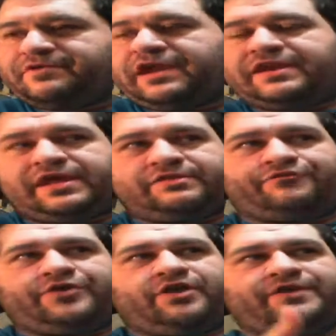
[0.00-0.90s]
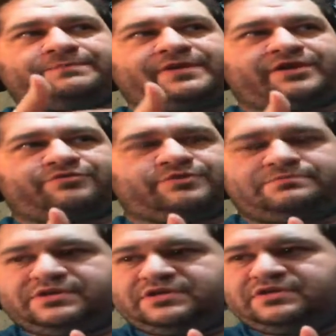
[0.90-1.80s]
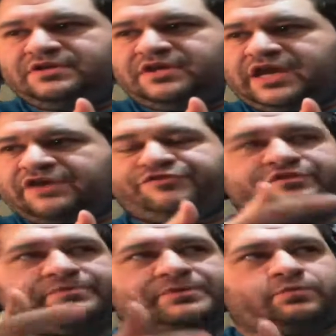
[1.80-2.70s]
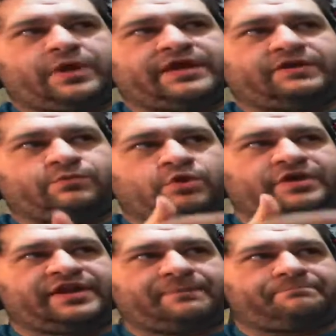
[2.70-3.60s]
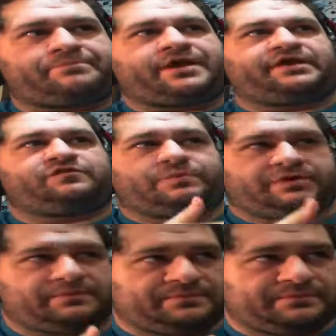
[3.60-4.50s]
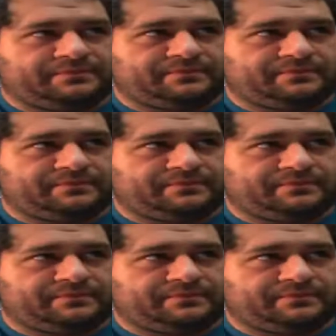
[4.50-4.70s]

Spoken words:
And then the follow-up, I guess, would be, have you ever been woken up by a spirit?